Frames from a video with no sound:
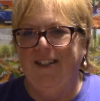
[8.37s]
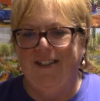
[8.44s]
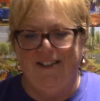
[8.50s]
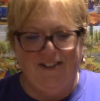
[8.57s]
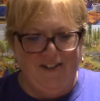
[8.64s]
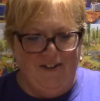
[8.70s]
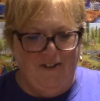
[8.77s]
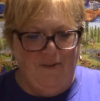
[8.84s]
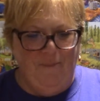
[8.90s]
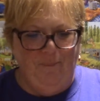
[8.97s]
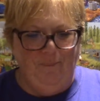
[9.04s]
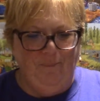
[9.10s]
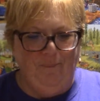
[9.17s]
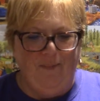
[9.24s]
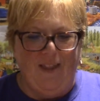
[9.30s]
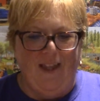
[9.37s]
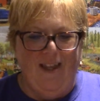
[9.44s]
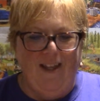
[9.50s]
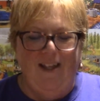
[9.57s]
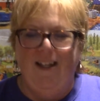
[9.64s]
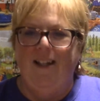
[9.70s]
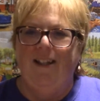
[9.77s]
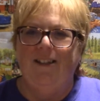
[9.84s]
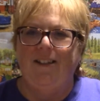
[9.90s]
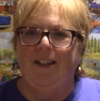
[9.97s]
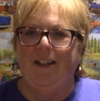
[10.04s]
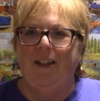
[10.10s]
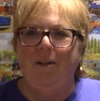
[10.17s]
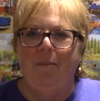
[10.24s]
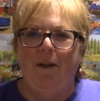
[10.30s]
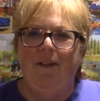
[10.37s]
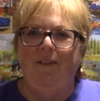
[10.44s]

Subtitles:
So, it's a little bit